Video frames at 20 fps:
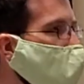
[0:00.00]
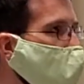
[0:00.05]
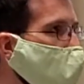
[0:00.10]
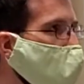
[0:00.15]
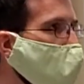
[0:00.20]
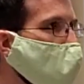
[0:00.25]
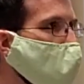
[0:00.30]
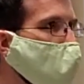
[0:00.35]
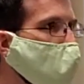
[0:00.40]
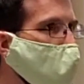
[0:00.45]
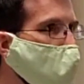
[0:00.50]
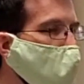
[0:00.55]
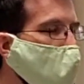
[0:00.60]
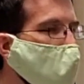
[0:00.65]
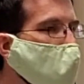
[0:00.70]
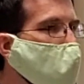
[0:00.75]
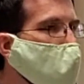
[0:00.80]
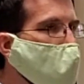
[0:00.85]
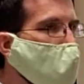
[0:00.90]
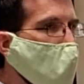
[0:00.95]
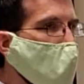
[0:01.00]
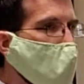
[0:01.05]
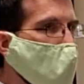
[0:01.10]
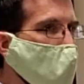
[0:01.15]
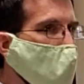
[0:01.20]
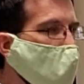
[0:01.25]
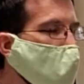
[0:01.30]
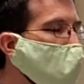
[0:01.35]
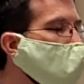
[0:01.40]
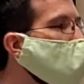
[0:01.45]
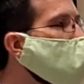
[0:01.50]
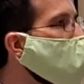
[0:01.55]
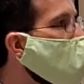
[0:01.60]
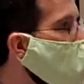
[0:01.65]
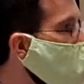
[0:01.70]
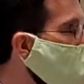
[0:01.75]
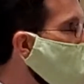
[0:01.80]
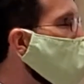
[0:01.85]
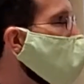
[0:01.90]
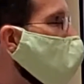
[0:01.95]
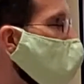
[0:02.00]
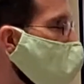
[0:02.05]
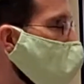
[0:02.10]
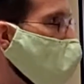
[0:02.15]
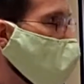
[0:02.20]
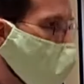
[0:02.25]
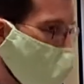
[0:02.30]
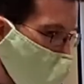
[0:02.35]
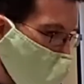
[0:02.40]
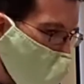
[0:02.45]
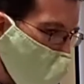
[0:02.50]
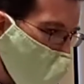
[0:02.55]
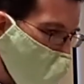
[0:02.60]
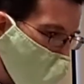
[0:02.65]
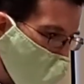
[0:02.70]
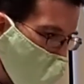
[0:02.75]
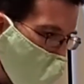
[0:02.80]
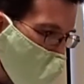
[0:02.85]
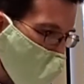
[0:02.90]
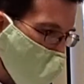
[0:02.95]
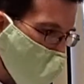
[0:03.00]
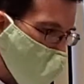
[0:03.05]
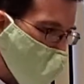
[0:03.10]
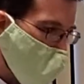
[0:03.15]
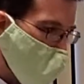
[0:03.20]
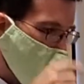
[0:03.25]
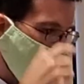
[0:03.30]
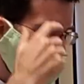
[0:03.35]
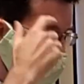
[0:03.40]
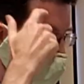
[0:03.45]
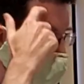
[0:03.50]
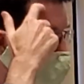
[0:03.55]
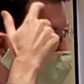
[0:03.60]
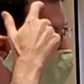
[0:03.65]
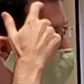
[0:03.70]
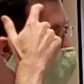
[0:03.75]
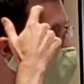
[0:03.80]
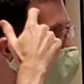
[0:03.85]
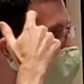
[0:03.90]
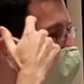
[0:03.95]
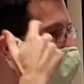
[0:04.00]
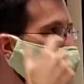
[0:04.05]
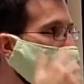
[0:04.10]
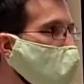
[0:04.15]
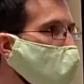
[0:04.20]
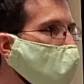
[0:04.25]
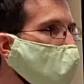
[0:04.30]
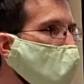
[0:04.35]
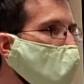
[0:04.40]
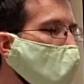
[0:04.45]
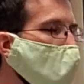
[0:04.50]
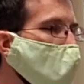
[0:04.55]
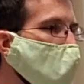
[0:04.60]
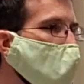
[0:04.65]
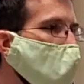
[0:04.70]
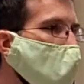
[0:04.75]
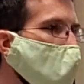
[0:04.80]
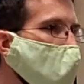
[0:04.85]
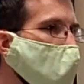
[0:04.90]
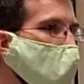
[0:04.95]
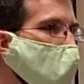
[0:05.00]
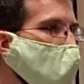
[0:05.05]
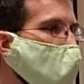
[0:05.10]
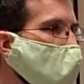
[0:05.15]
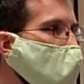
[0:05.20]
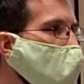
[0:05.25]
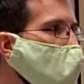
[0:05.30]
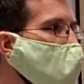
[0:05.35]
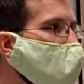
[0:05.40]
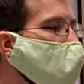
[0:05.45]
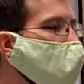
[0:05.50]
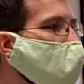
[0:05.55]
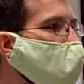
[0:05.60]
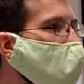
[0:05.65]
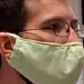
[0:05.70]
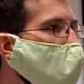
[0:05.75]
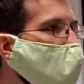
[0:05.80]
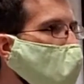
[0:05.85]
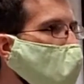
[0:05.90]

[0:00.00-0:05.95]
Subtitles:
of those, but you might have heard that term, so I did want to mention it. And it is